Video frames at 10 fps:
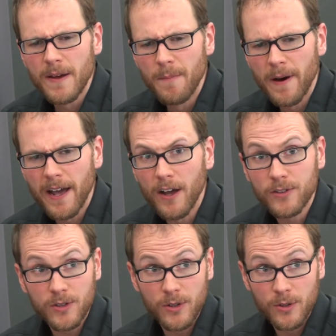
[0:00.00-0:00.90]
But I
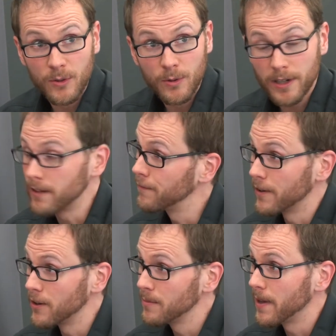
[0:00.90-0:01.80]
also work in
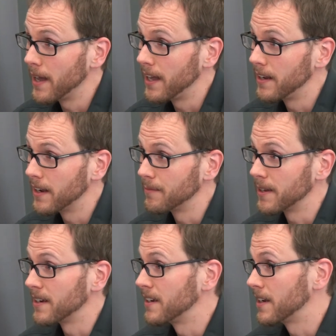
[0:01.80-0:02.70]
film, and I'm
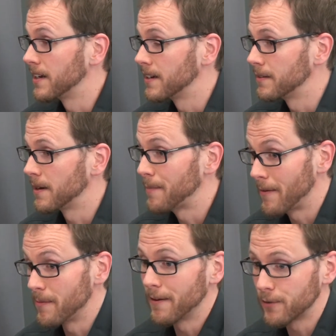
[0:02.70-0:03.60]
getting uh, I'm
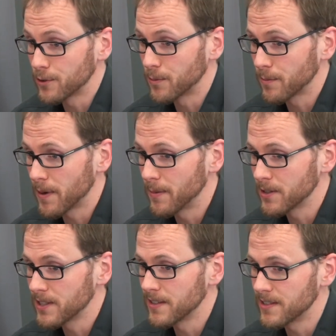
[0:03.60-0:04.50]
having my first book
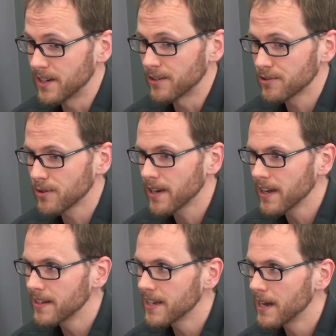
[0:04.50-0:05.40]
published this year. So I
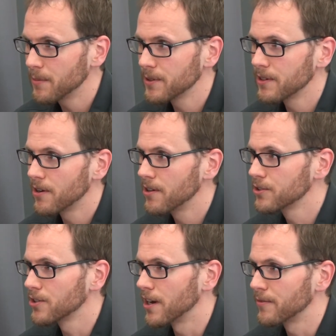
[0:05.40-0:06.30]
kind of dabble in
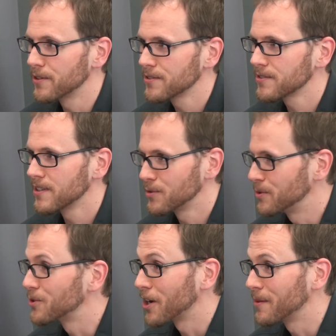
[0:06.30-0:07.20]
all genres, as
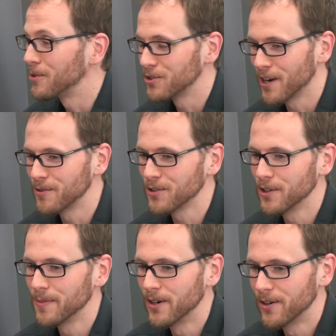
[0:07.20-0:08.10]
we were talking about genres a
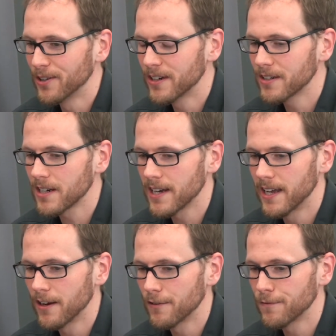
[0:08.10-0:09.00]
little bit earlier,
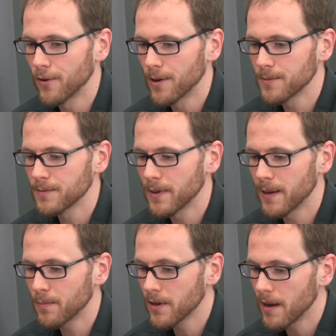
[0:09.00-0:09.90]
in all forms. But
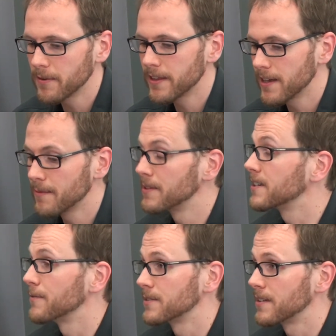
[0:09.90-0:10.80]
I predominantly think of
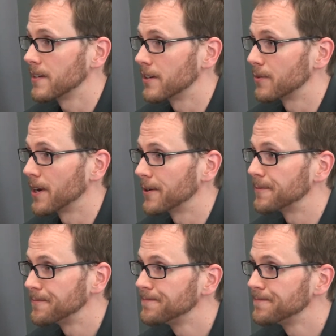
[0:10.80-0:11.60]
myself as a theater writer.